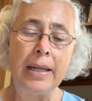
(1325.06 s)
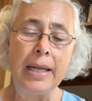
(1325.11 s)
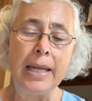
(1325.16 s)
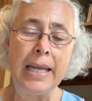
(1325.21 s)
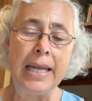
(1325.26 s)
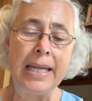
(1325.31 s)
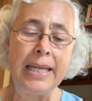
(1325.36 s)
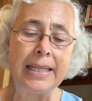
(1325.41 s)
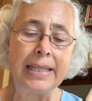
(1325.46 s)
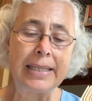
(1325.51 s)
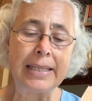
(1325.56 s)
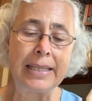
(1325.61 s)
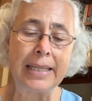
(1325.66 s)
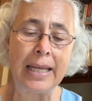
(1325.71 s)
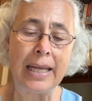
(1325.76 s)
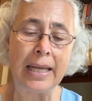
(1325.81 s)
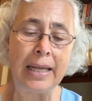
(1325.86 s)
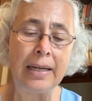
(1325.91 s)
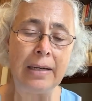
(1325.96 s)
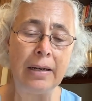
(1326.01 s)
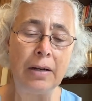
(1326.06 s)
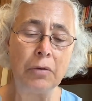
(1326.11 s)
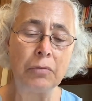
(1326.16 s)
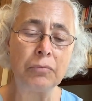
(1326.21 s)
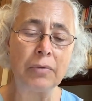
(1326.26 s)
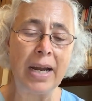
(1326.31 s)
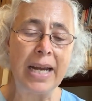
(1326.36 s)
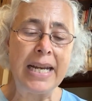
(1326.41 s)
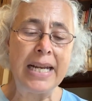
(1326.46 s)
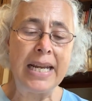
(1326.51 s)
he said,
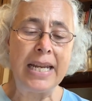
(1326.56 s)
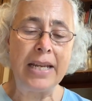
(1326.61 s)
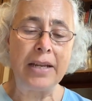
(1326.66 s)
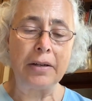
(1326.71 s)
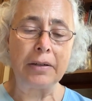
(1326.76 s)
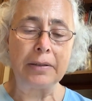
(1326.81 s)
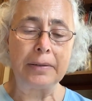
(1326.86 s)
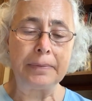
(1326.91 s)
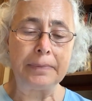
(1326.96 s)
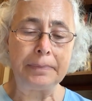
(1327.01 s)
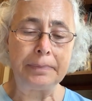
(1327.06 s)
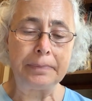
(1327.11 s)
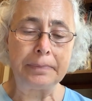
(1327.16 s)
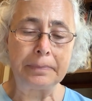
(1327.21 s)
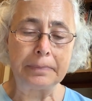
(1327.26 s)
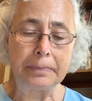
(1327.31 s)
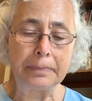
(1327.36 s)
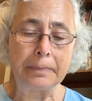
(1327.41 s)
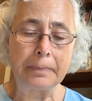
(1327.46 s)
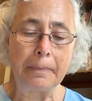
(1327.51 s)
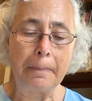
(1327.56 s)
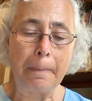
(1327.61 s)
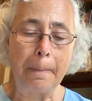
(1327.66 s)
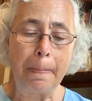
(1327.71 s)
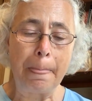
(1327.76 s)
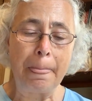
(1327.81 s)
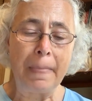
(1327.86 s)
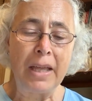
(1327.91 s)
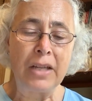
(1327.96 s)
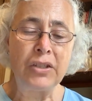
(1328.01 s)
"right here."
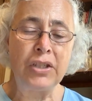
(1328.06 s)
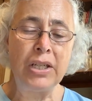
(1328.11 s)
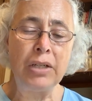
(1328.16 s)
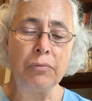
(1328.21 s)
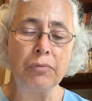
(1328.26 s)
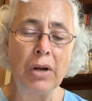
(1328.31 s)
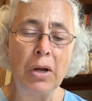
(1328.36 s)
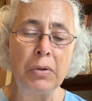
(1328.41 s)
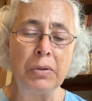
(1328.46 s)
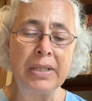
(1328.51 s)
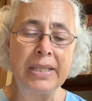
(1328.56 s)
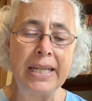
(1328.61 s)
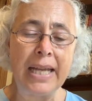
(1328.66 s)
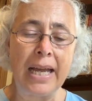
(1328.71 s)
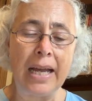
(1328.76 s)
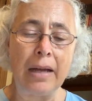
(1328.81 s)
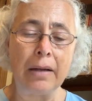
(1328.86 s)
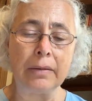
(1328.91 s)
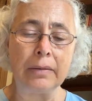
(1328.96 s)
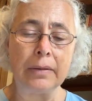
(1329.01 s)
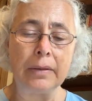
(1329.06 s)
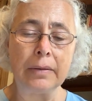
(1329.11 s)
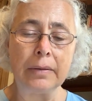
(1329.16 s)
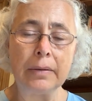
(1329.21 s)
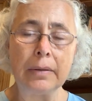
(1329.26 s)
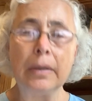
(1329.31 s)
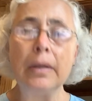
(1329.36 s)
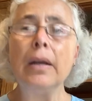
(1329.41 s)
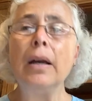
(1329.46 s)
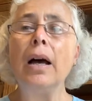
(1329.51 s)
She wrote down,
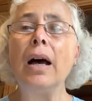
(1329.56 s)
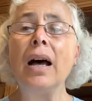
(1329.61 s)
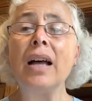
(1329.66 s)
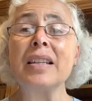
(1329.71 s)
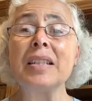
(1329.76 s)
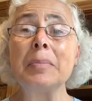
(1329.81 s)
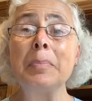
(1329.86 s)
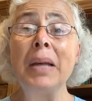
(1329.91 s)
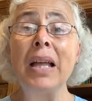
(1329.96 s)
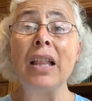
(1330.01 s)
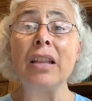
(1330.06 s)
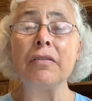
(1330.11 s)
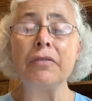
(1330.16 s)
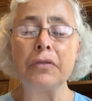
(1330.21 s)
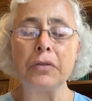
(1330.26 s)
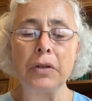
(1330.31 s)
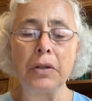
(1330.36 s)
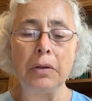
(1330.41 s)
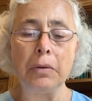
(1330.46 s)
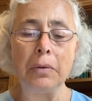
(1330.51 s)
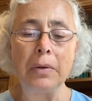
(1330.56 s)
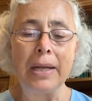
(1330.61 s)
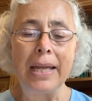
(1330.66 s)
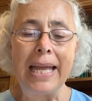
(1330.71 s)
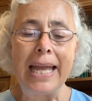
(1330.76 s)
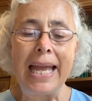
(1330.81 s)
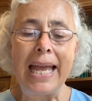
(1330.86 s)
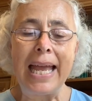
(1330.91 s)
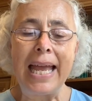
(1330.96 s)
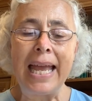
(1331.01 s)
I'll spell it for you,
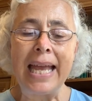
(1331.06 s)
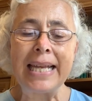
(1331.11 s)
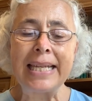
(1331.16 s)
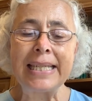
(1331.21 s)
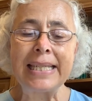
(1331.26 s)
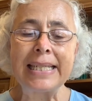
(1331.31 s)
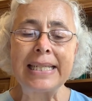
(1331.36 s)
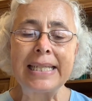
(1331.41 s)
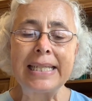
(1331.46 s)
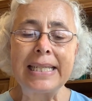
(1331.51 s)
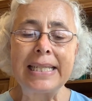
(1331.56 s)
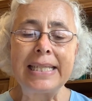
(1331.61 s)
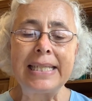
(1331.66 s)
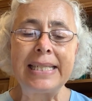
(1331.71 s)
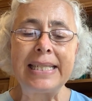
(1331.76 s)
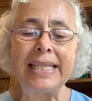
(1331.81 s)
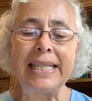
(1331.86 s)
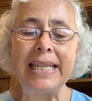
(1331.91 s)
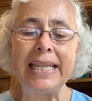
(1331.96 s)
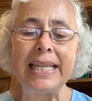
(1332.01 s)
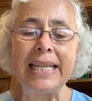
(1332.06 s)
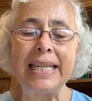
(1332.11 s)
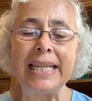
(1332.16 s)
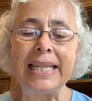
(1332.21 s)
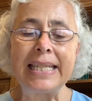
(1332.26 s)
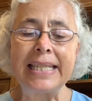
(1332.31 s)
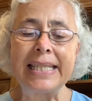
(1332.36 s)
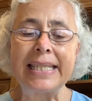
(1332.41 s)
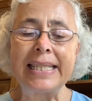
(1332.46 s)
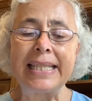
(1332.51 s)

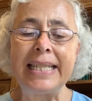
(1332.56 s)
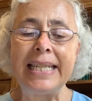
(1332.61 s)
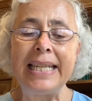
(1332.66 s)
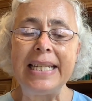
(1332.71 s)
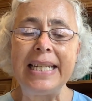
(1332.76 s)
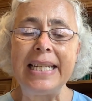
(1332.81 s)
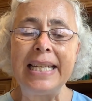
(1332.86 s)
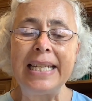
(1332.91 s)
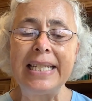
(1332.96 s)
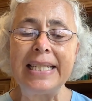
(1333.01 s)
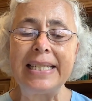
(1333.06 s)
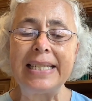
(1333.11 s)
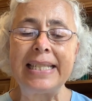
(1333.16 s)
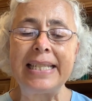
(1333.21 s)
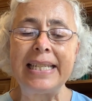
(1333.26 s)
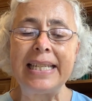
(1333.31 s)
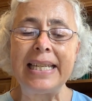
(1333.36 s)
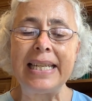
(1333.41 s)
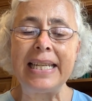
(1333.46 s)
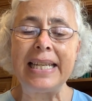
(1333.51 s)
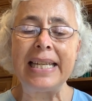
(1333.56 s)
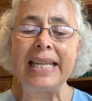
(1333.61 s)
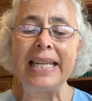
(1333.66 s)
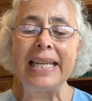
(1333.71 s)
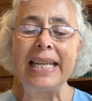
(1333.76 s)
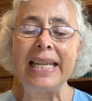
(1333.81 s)
SZCZEPANSKY,